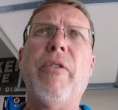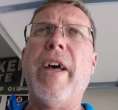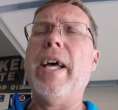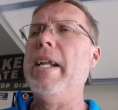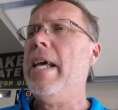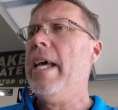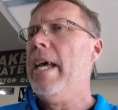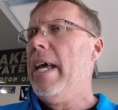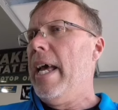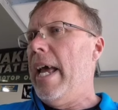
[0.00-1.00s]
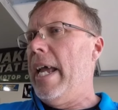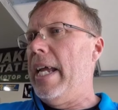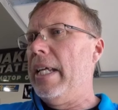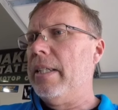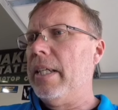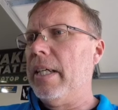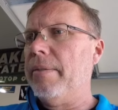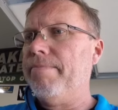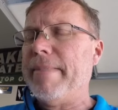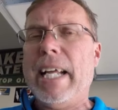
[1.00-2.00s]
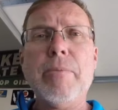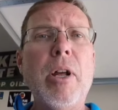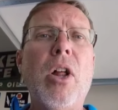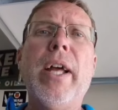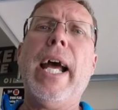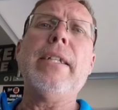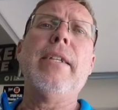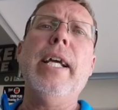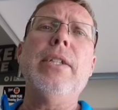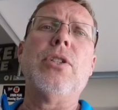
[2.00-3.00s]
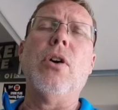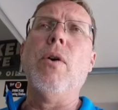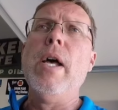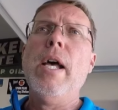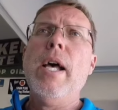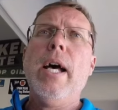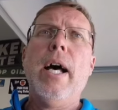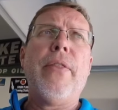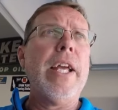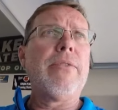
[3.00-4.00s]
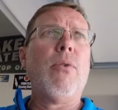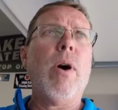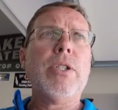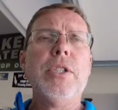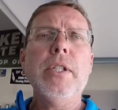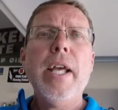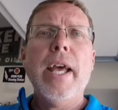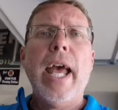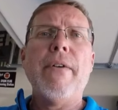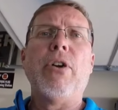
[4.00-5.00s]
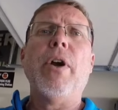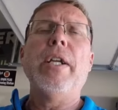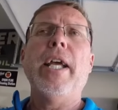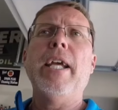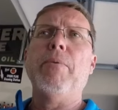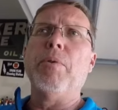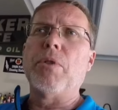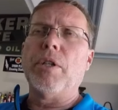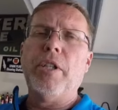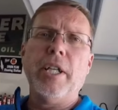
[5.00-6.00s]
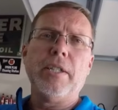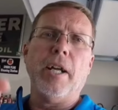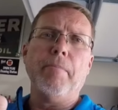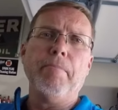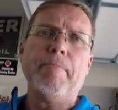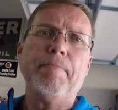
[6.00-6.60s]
to that. And uh, that's about all I got today. So uh, thanks for watching. Have a great day, and we'll talk to you next time.